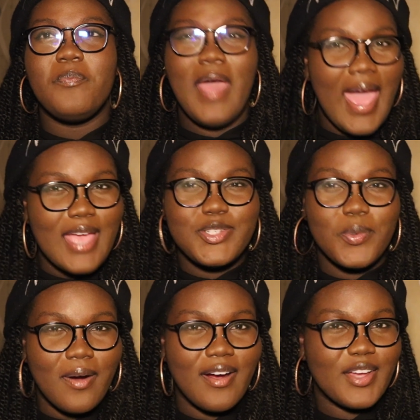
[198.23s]
bad
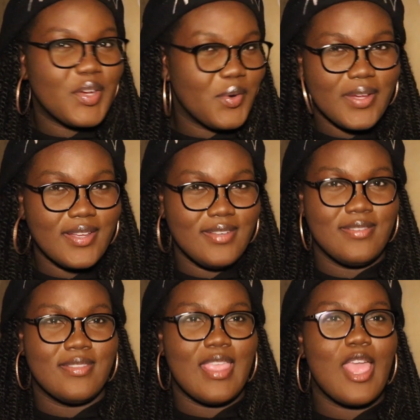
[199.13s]
you are at Korean,
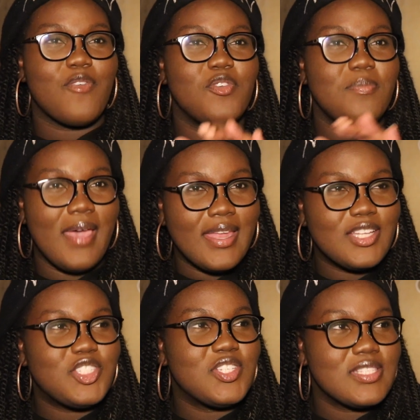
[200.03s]
if you
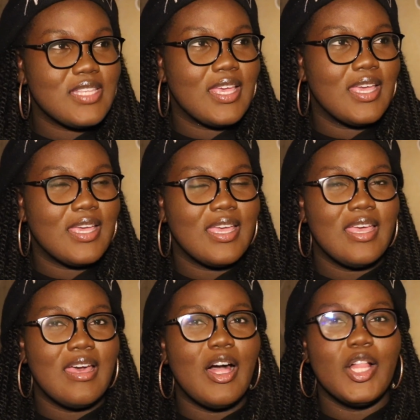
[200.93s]
manage to say
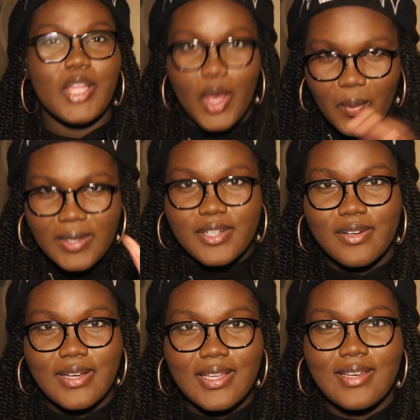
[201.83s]
hello in
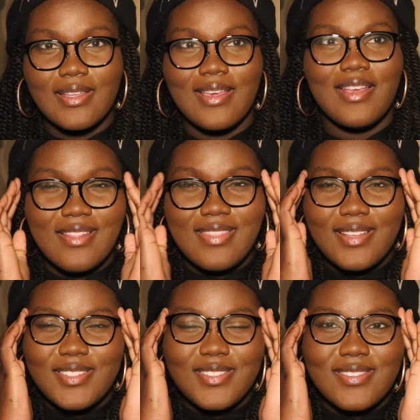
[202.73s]
Korean,
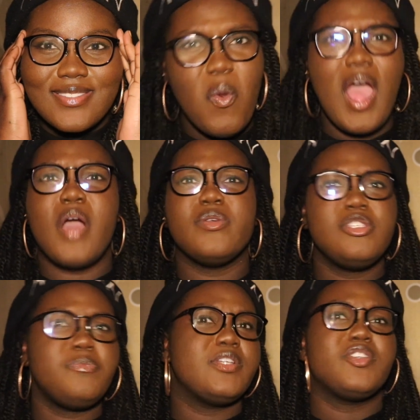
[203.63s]
they just, wow, you
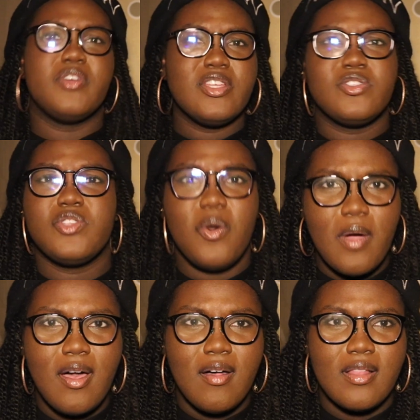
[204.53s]
speak Korean so
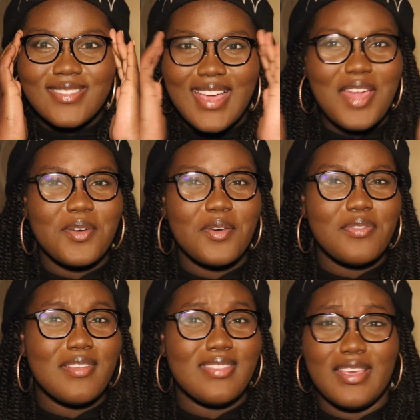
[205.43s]
well. I don't know
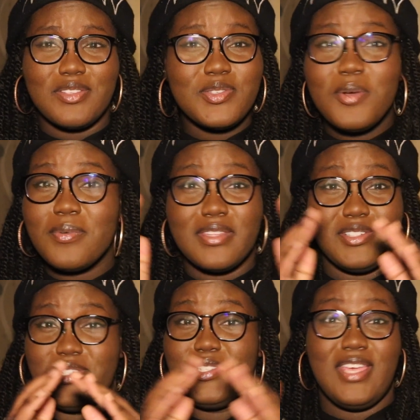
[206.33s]
if they assume or they're
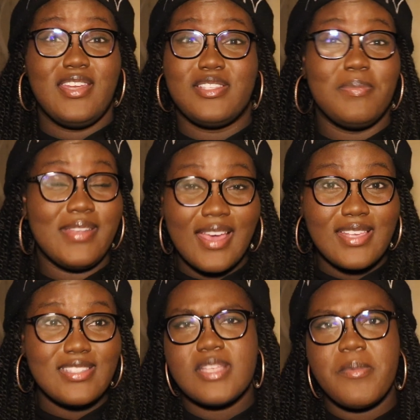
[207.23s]
just saying it to be
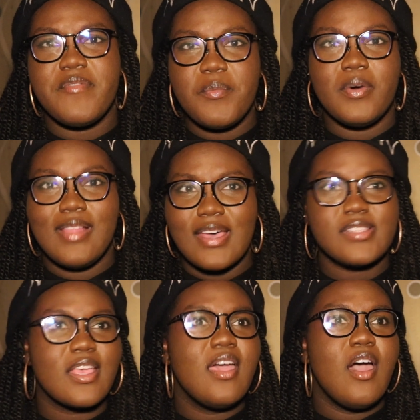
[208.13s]
nice. Some of them will
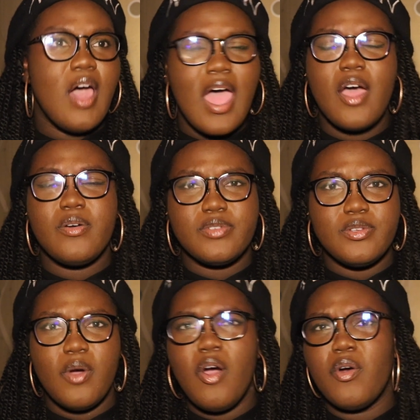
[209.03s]
ask, how do
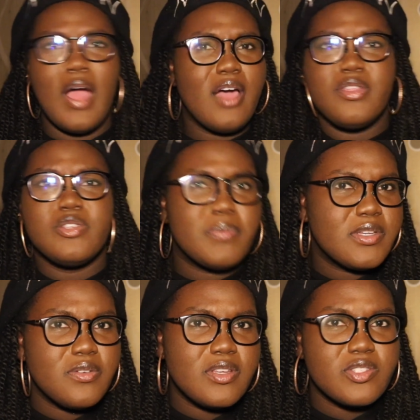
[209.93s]
you
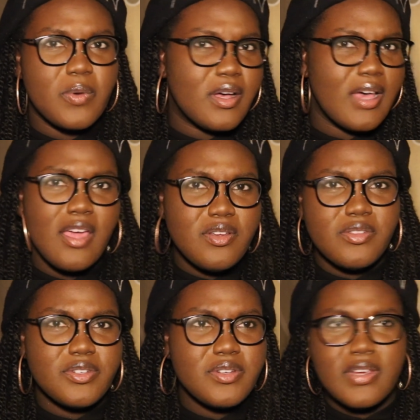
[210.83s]
speak Korean so well? How do you
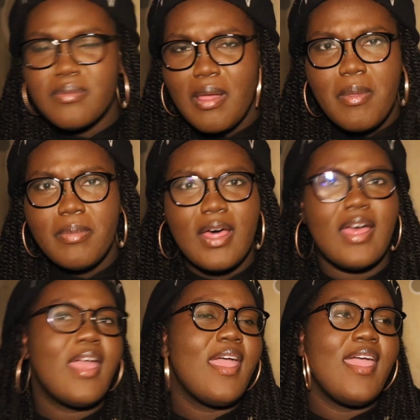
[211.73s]
learn Korean? Blah, blah,
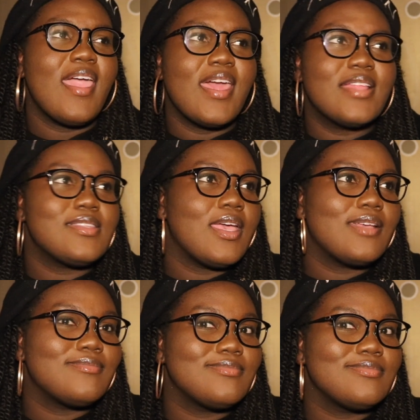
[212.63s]
blah. And it's like,